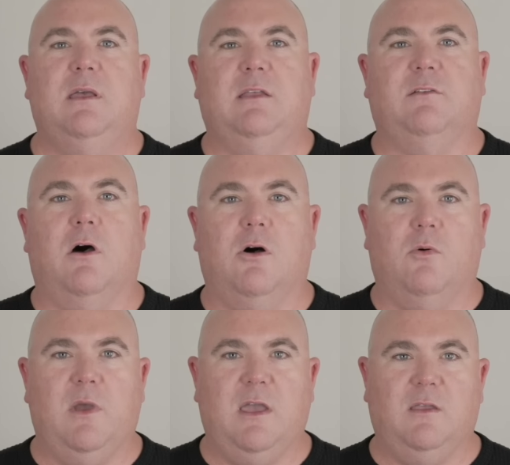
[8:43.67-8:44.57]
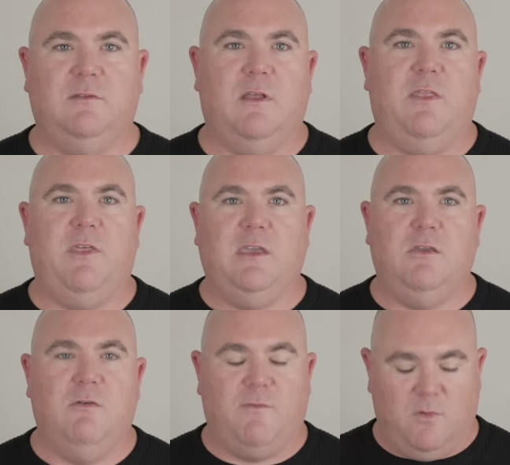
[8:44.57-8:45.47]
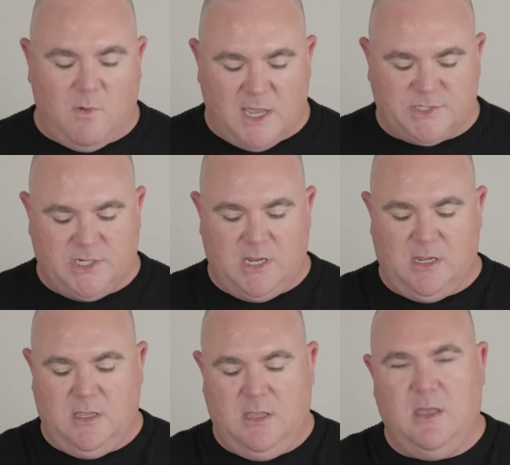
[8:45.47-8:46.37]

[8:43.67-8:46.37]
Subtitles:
As always, thank you for watching.